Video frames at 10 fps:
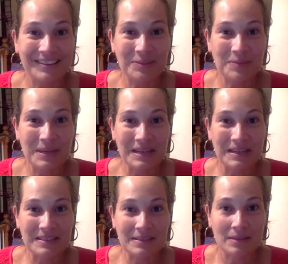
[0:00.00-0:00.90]

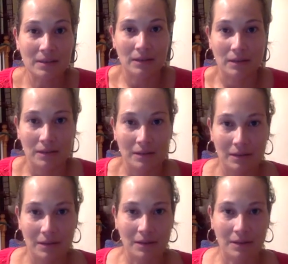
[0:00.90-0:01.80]
because
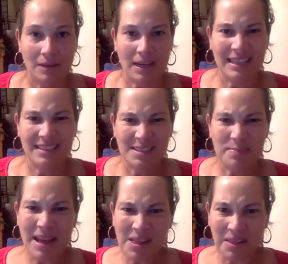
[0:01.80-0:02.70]
I didn't
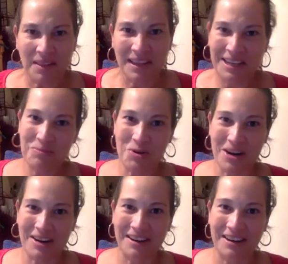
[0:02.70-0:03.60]
smell
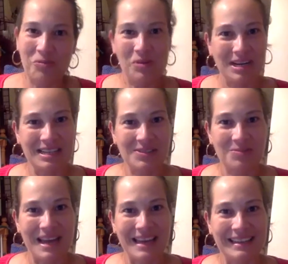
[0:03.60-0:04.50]
anymore when I
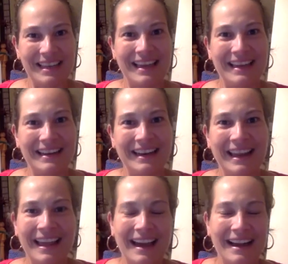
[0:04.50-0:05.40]
sweat. And
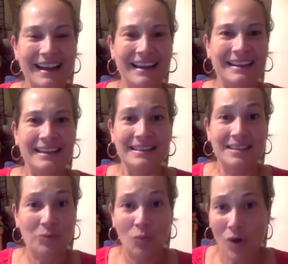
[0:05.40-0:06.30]
I
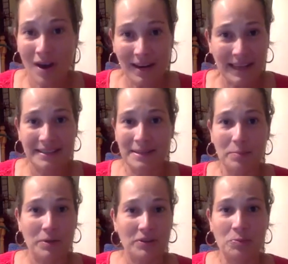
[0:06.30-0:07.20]
didn't want
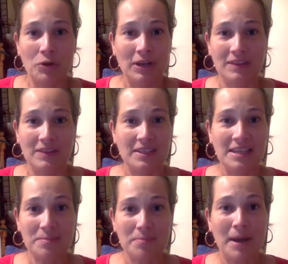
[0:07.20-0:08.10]
antiperspirant to
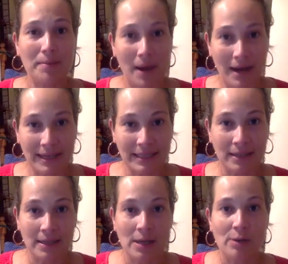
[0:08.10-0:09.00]
keep my
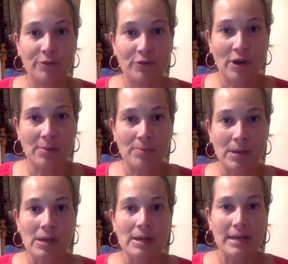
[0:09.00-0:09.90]
body from
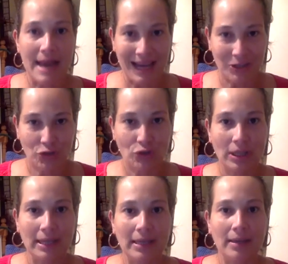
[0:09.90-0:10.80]

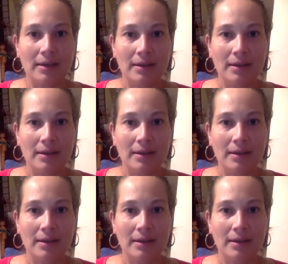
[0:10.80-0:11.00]
naturally